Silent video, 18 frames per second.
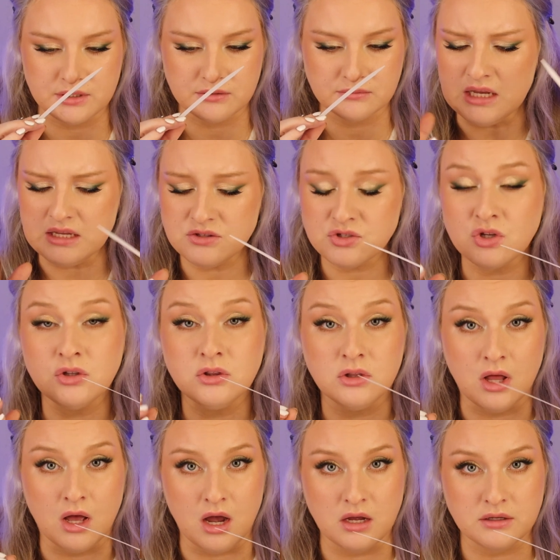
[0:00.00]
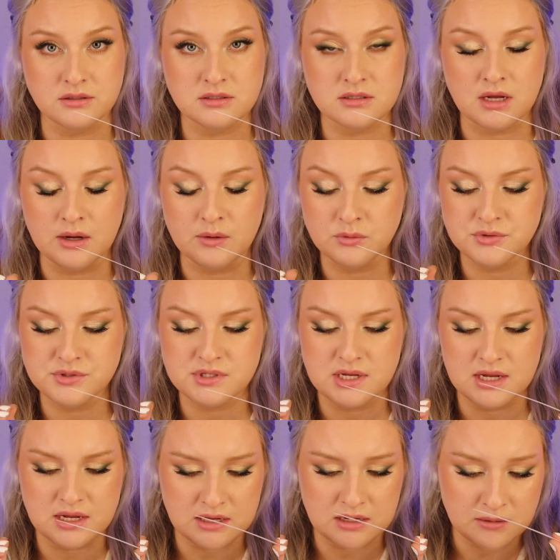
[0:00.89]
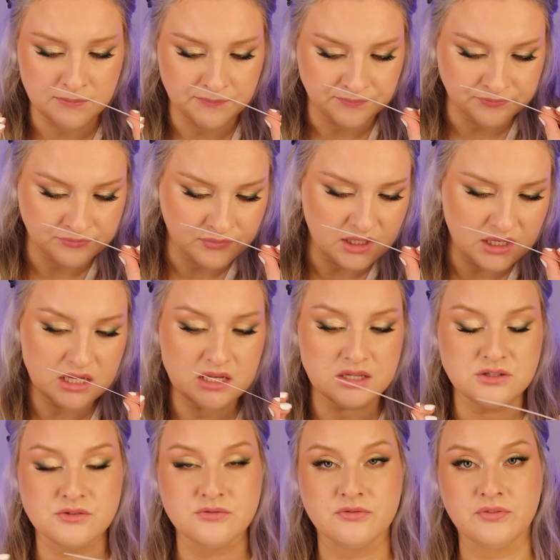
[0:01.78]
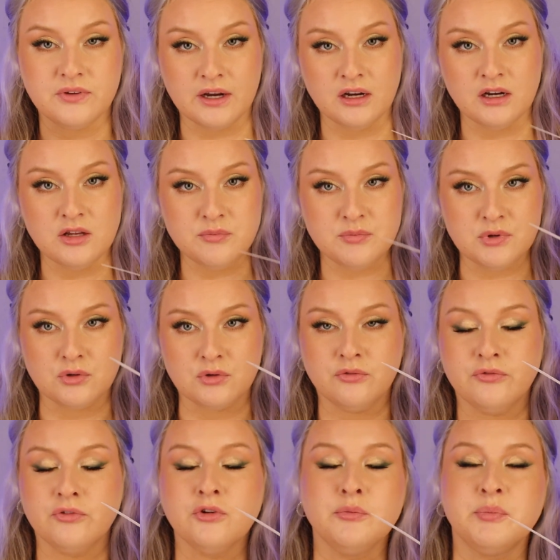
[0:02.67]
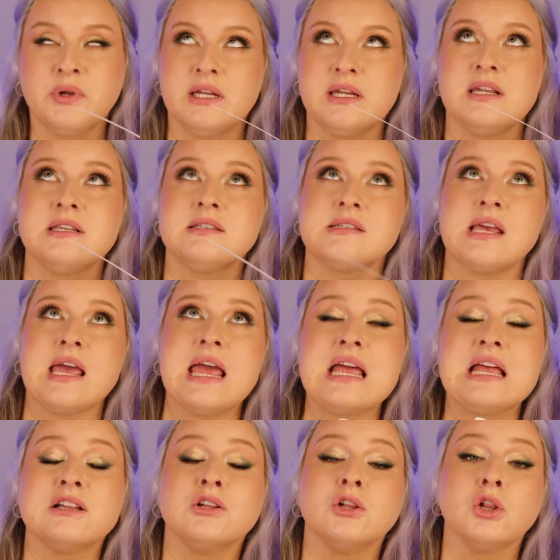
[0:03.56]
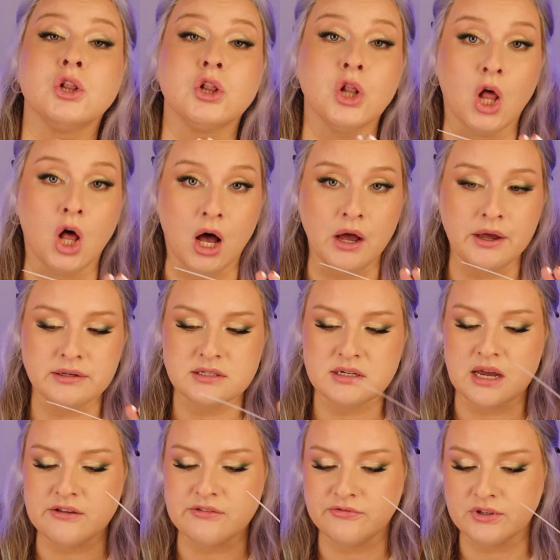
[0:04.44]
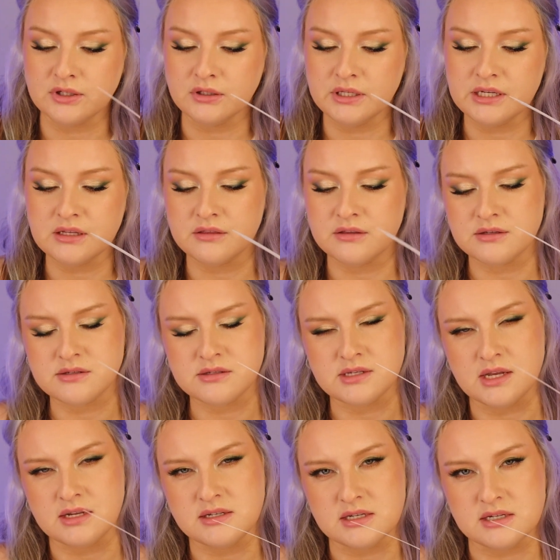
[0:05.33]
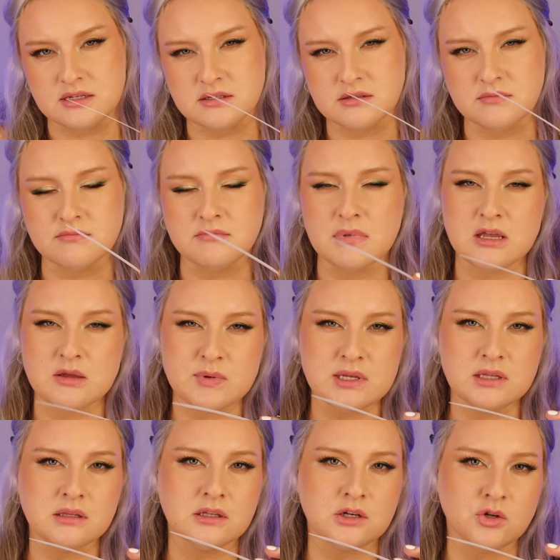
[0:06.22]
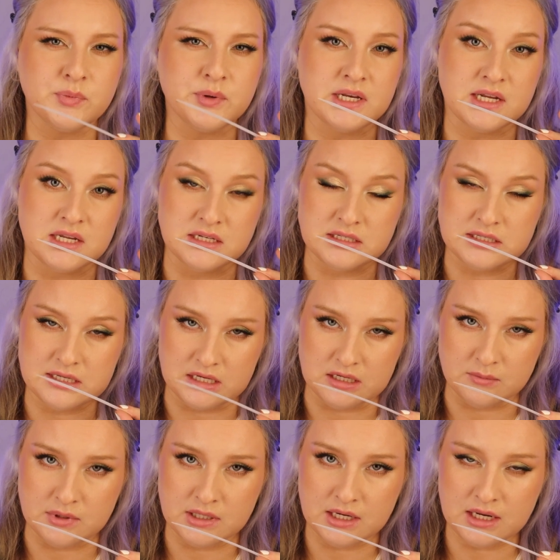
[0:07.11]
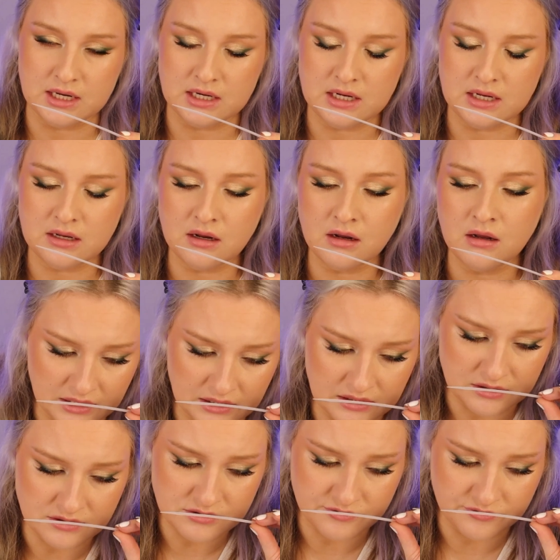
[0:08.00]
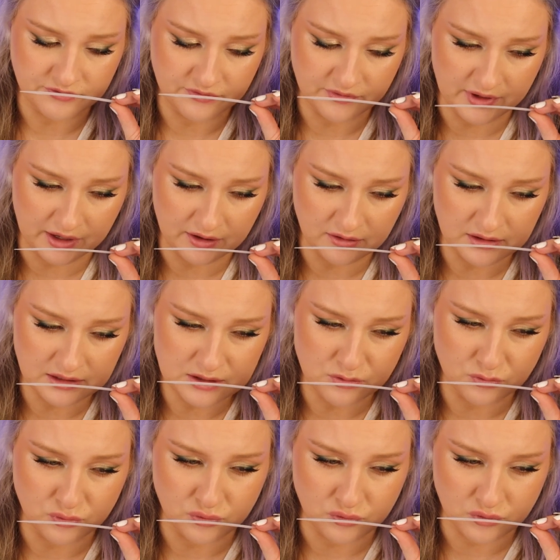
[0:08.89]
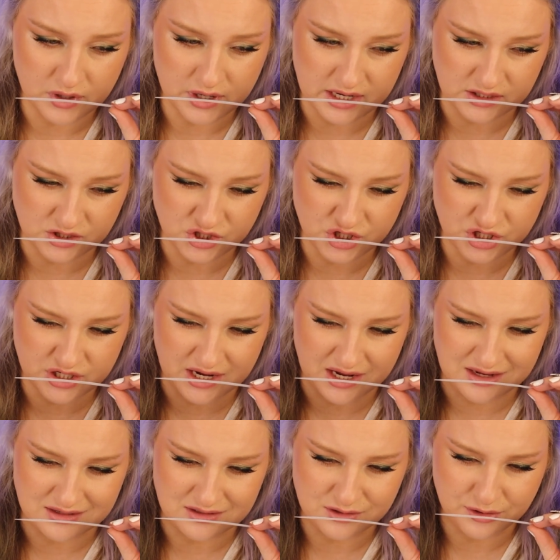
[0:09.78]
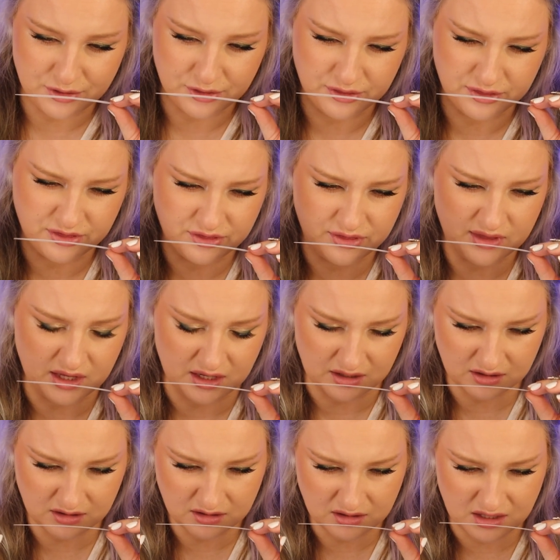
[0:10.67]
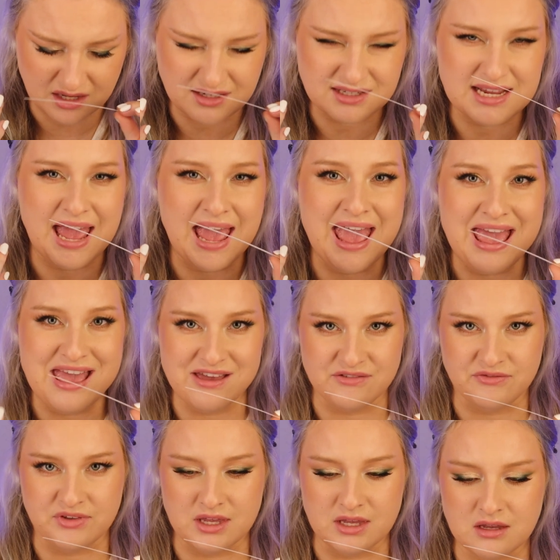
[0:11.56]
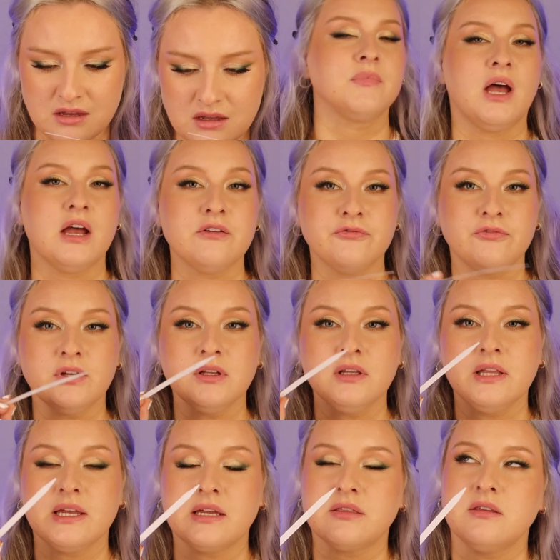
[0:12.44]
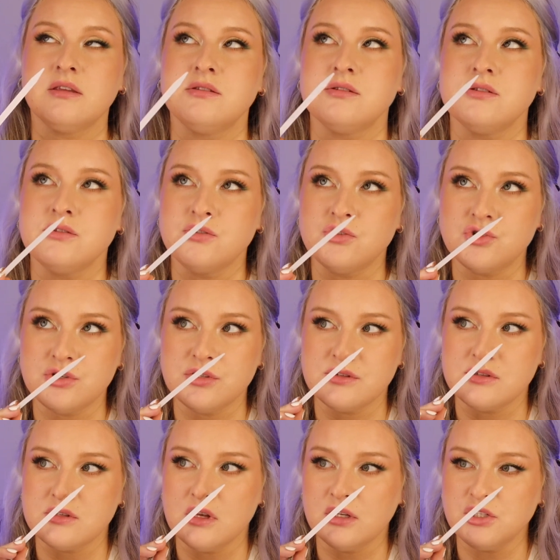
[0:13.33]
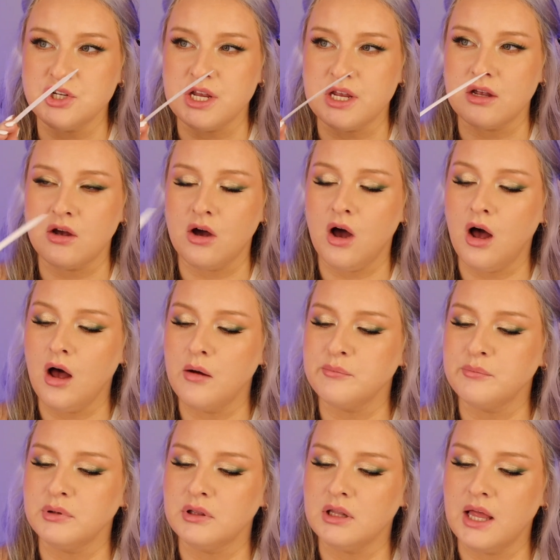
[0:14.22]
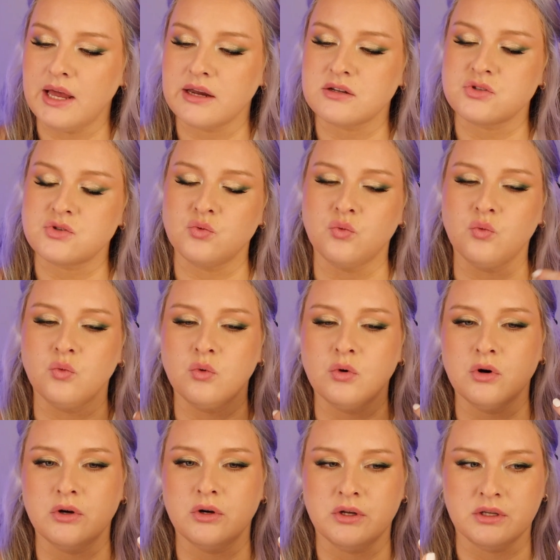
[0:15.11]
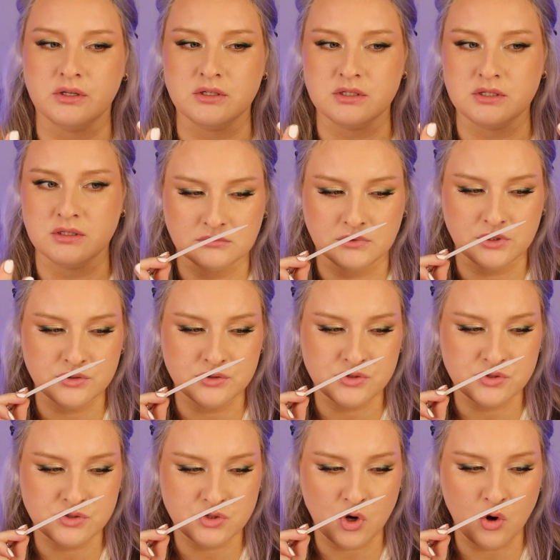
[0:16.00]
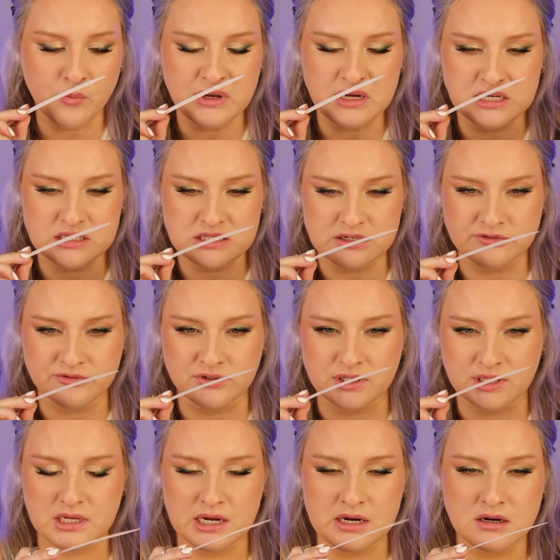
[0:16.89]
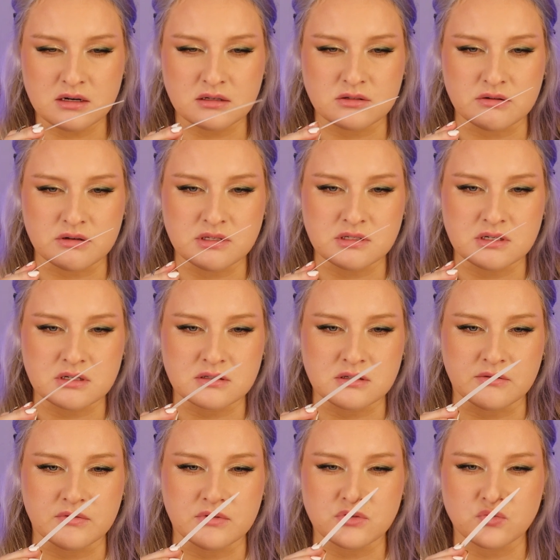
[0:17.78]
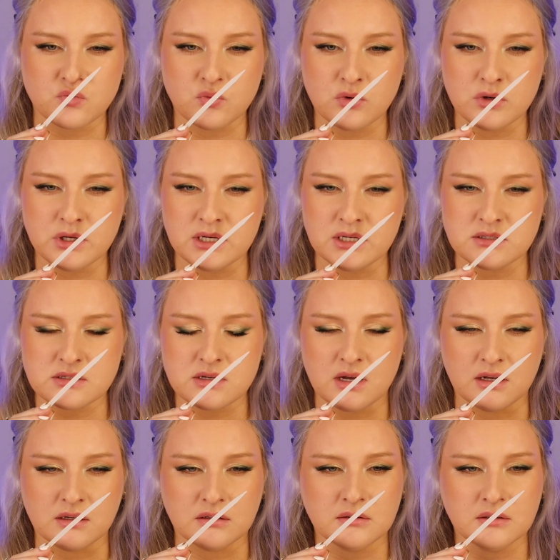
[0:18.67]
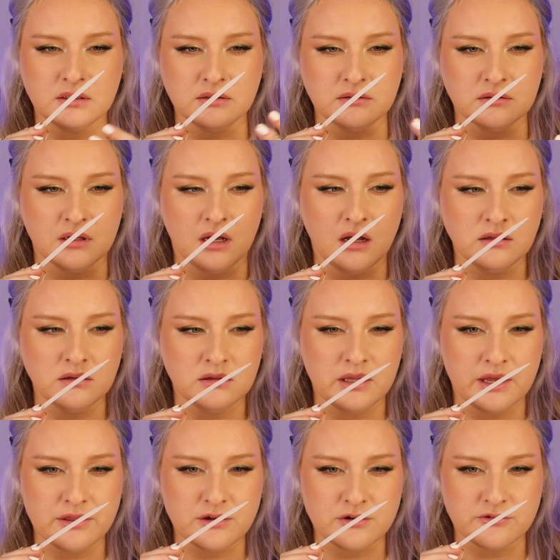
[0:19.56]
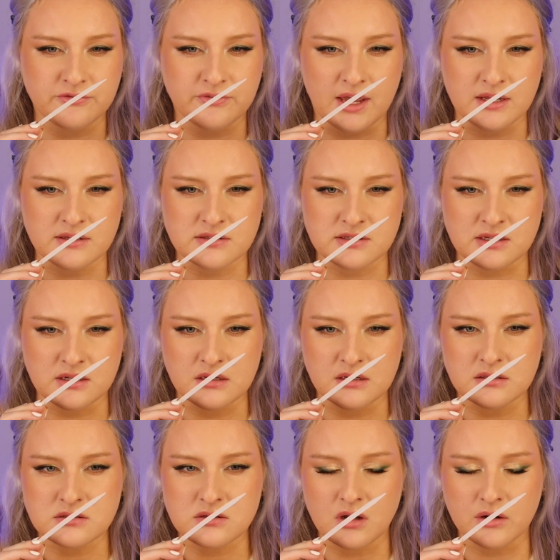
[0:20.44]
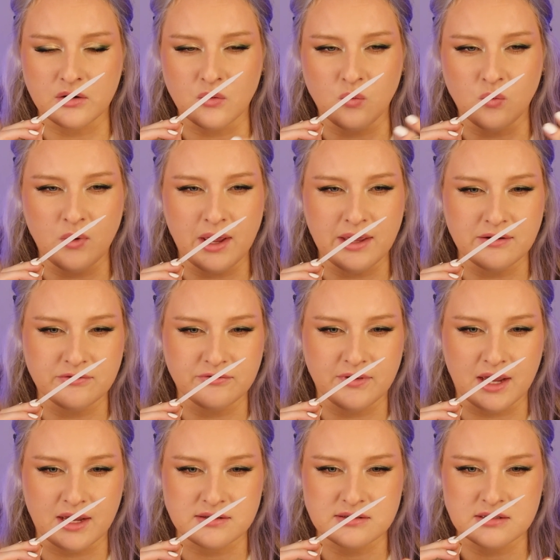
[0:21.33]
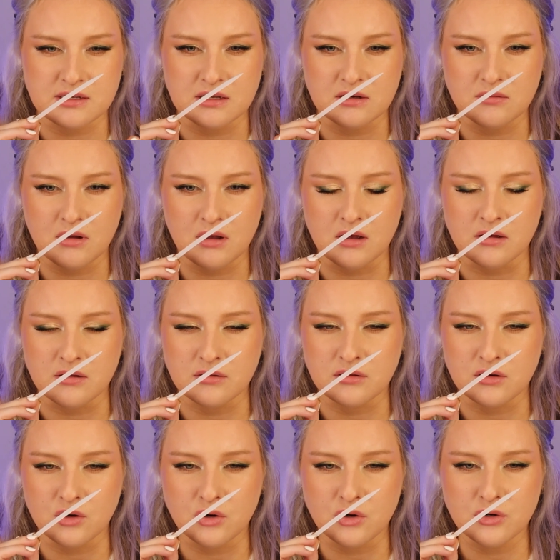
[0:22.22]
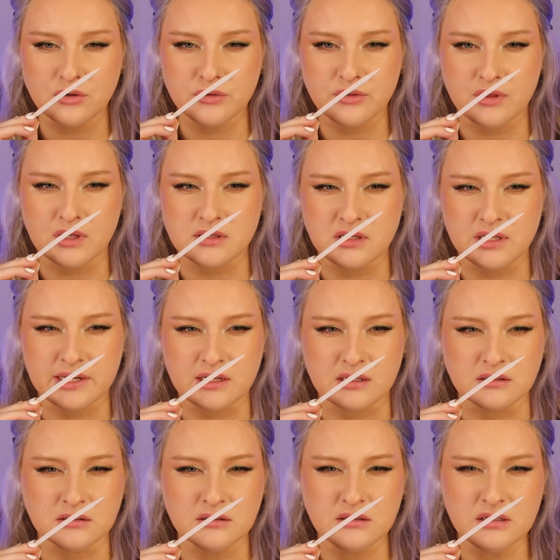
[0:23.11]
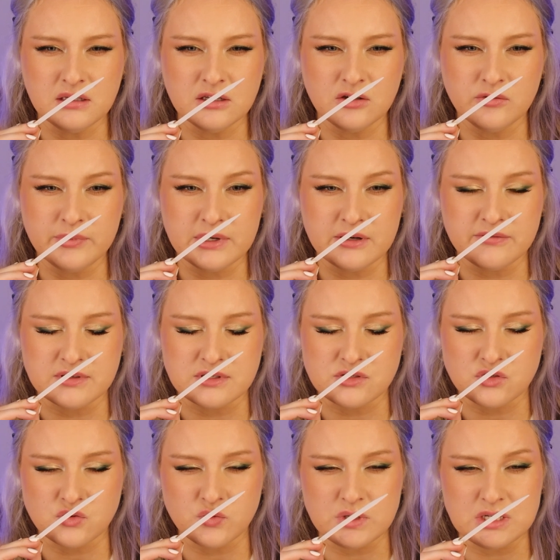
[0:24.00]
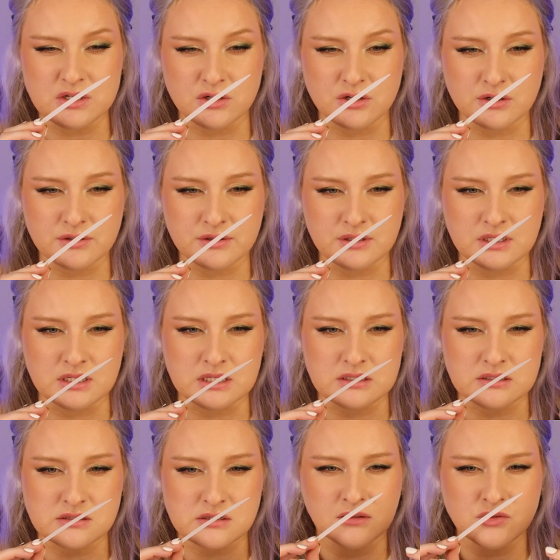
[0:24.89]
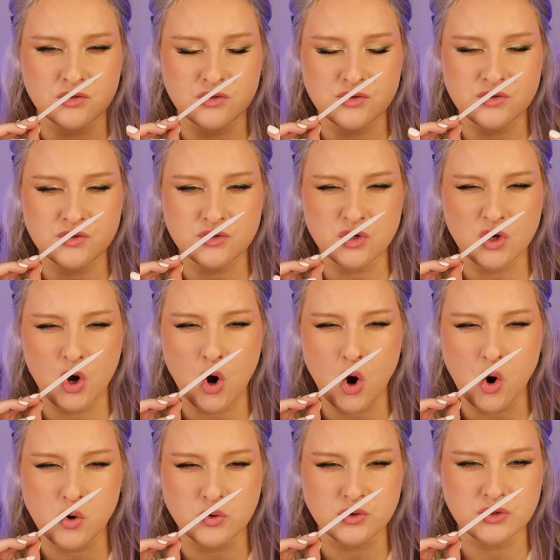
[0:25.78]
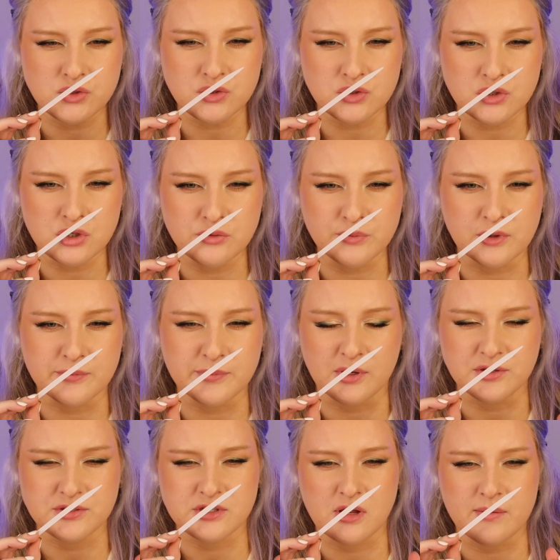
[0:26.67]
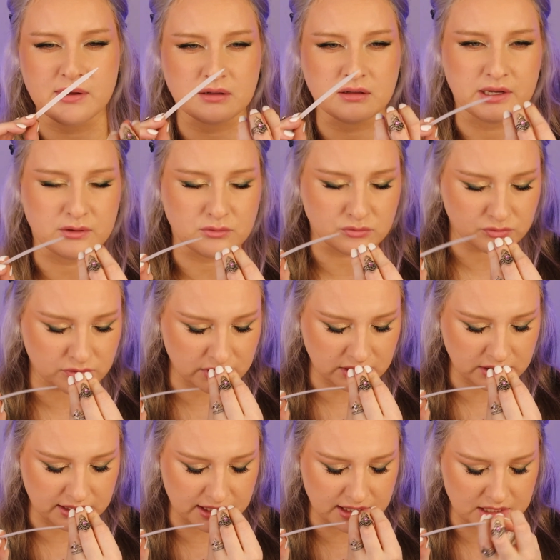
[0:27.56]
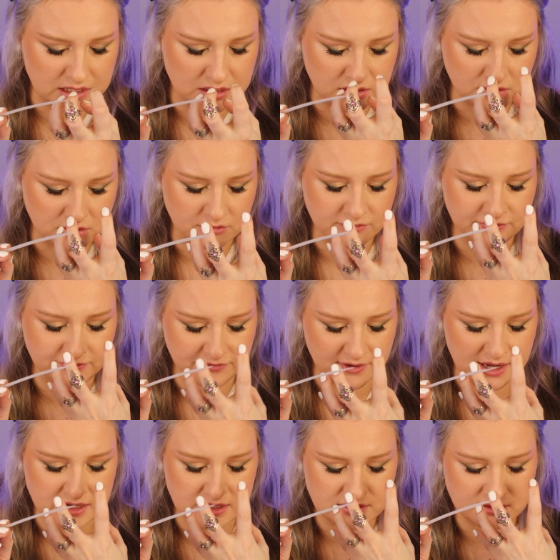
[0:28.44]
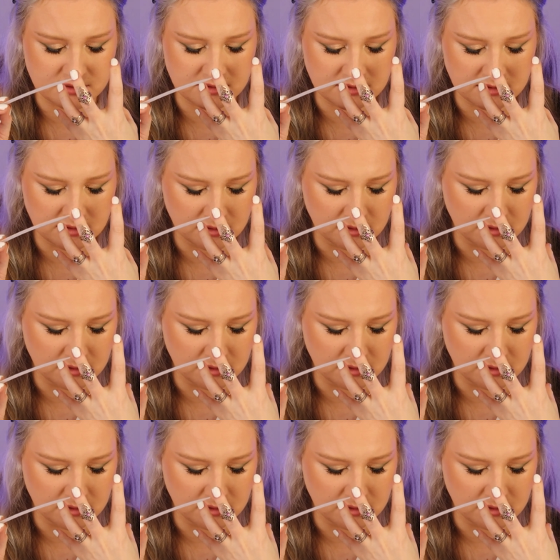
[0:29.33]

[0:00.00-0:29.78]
It's a lot. I will say it's very beautiful, but it is a lot. I feel like this scent is maybe a little bit intimidating. It is very rich and thick and heavy. I feel like this is just such a complex wood. There's so many different characteristics of this wood. It's got a leather facet. It's got a wet facet, an earth, like a little bit of a sweet earthiness. So super balsamic, like really in your face.